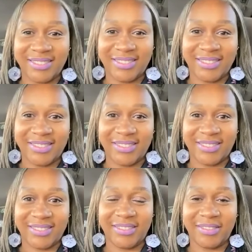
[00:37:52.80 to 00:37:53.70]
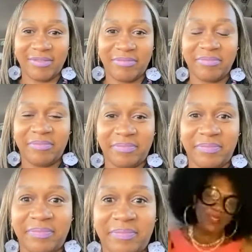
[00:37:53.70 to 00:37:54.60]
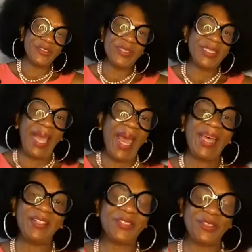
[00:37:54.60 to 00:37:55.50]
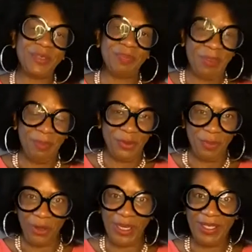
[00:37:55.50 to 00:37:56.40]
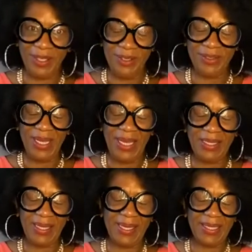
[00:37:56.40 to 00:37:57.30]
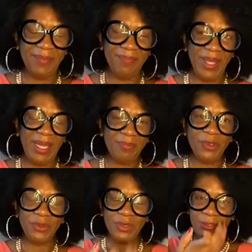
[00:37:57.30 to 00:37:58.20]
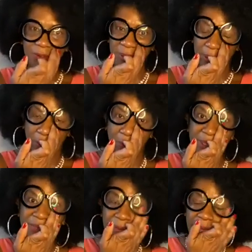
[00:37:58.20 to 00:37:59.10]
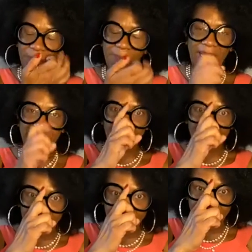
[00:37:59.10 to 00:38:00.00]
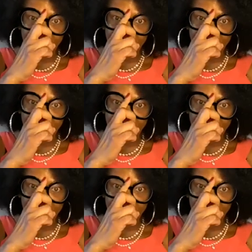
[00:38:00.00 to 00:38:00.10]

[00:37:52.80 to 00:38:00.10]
business, and that you're the answer to people's prayers. And I'm truly, truly grateful and honored